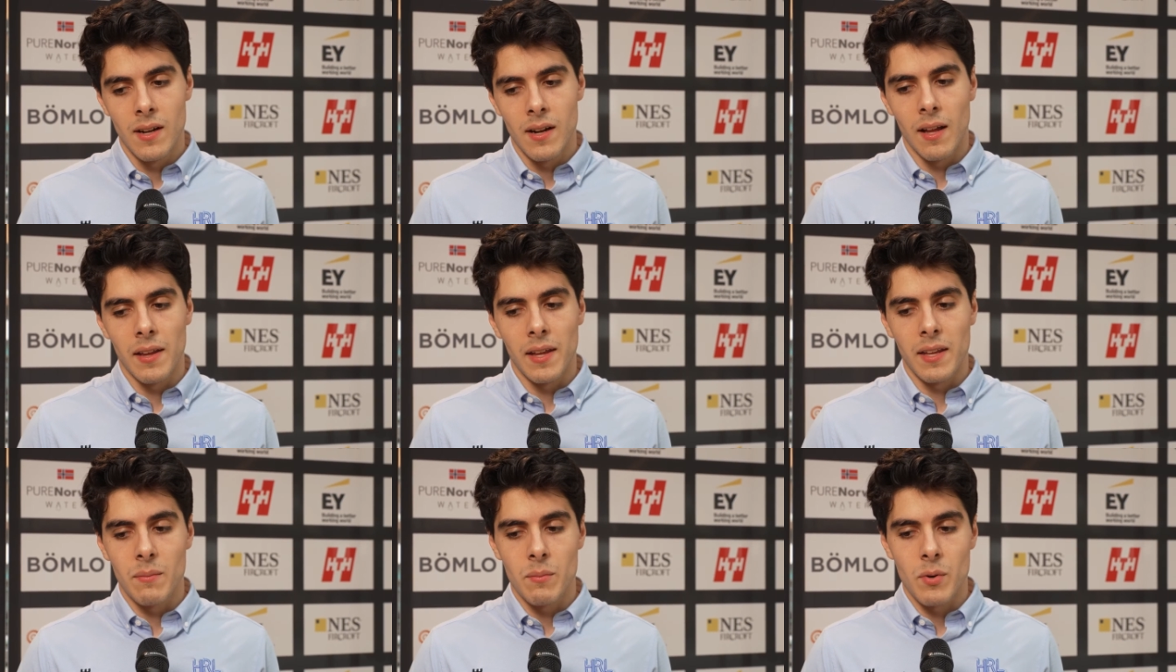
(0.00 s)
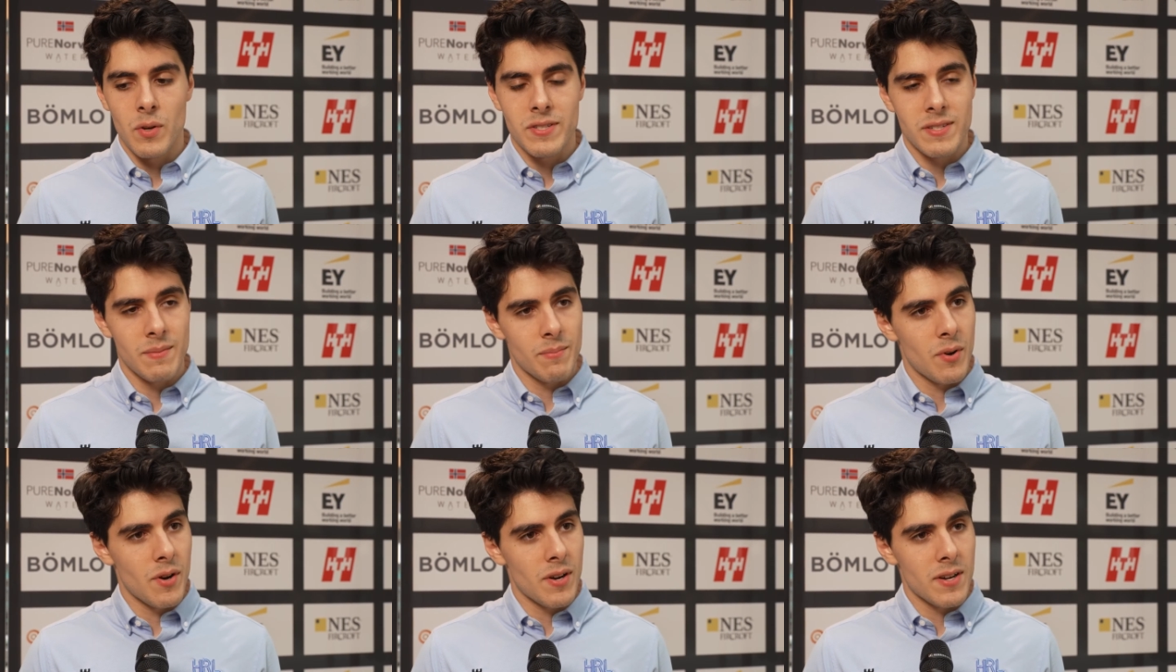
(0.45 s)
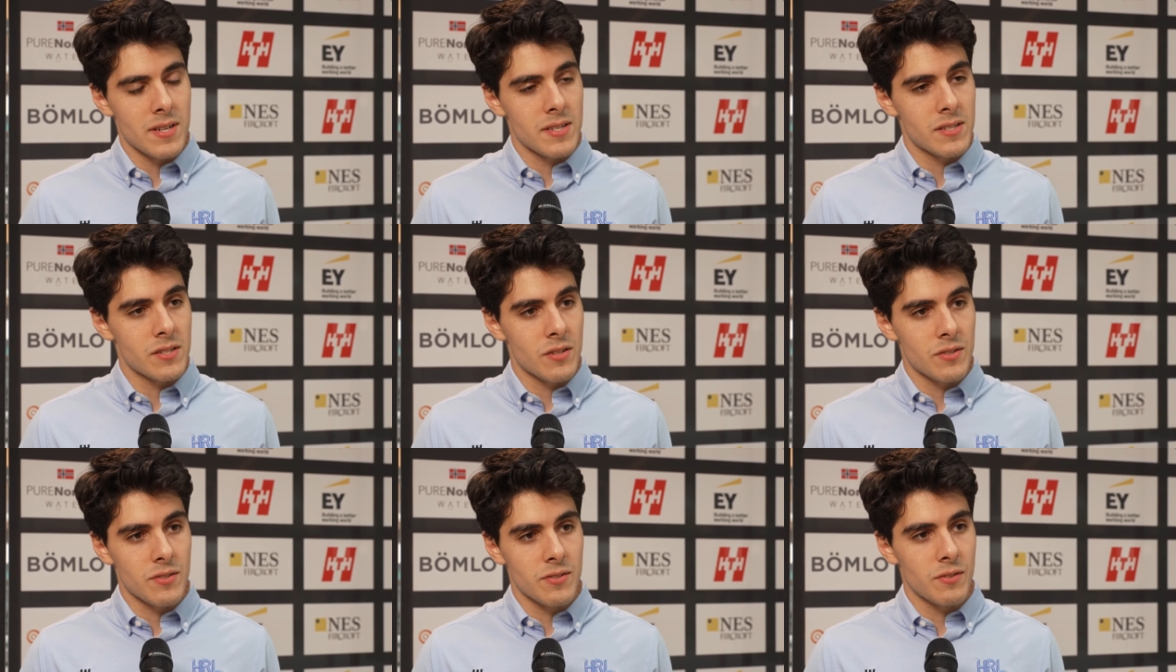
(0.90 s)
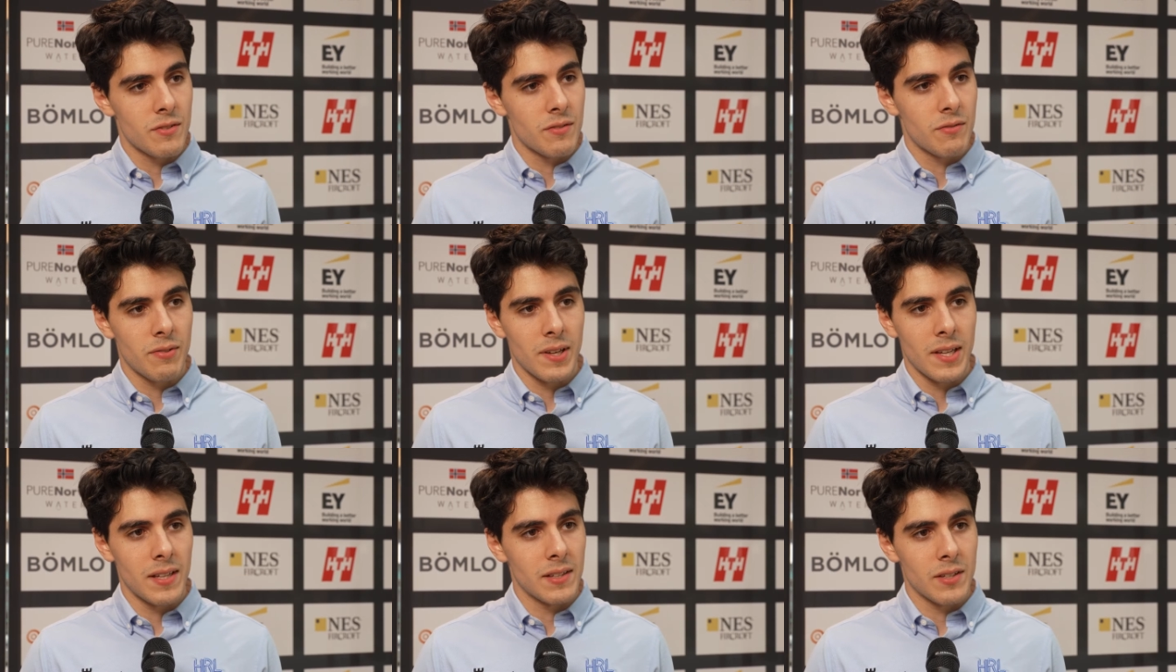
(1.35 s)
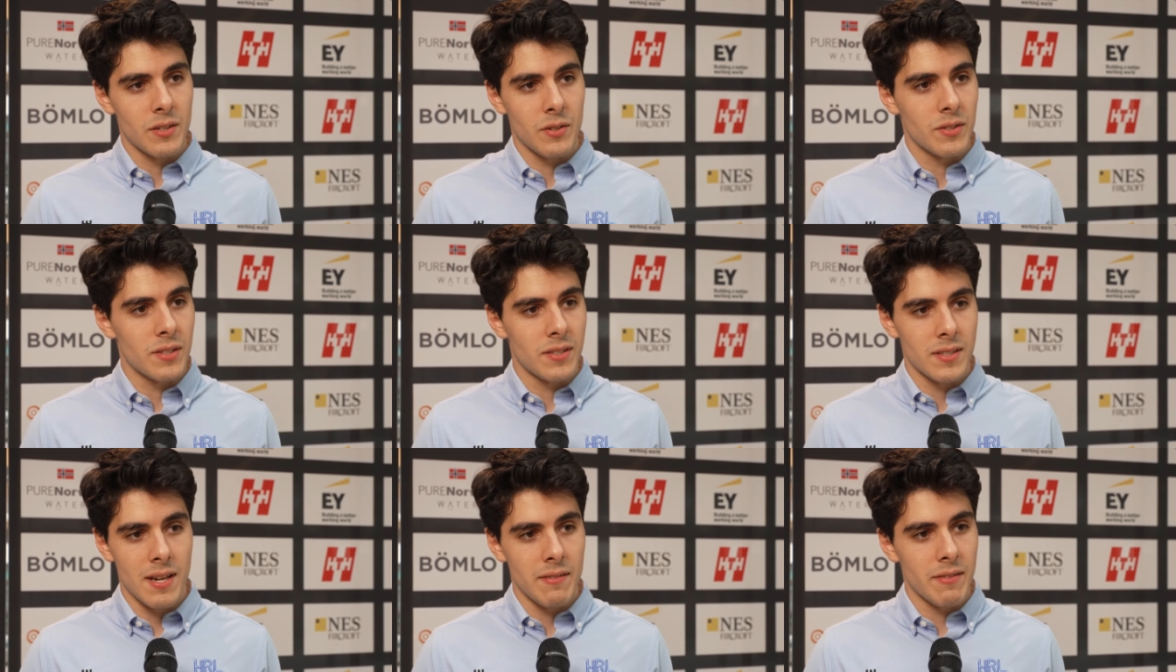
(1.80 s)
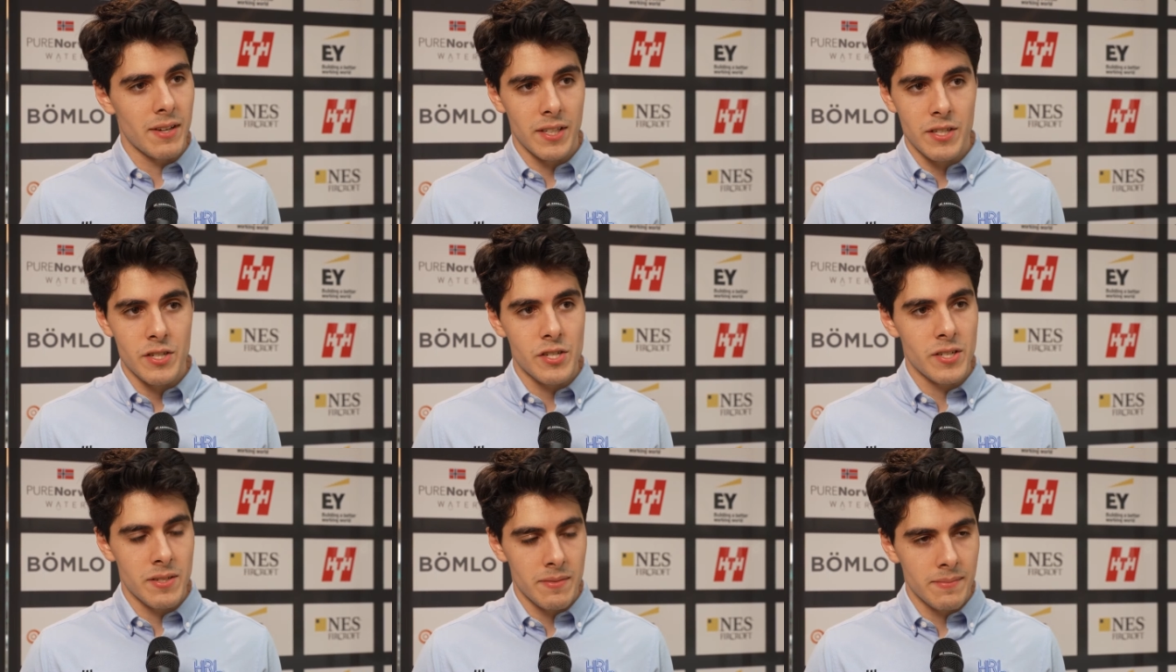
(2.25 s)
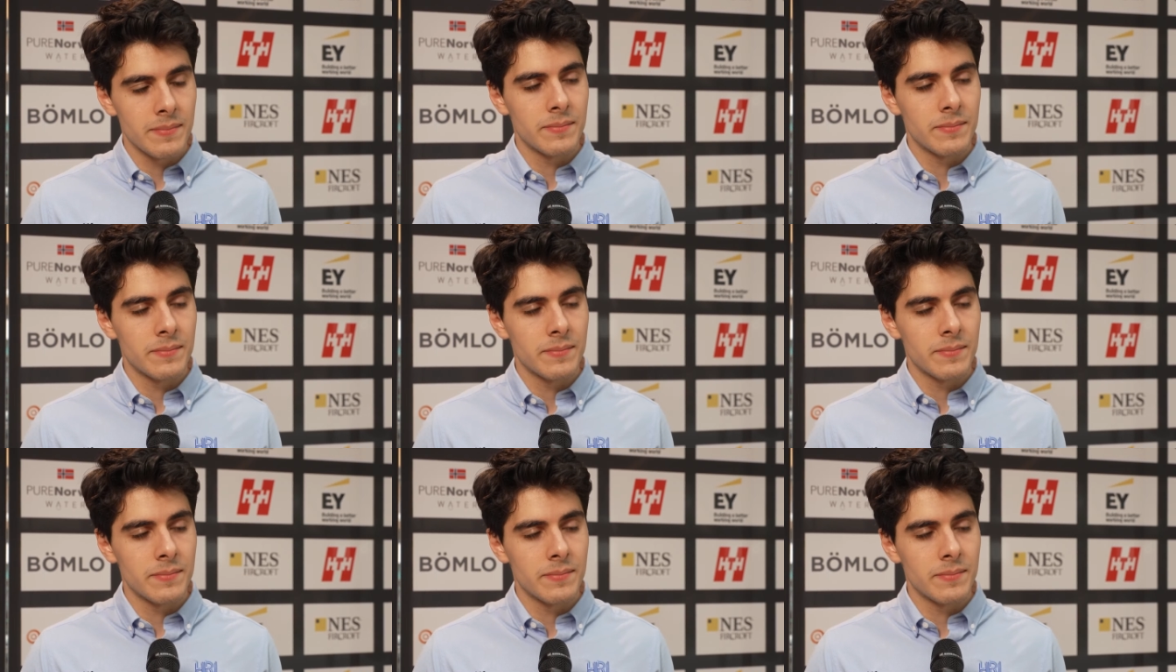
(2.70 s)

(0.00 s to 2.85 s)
I think the most important is just to feel good and have energy.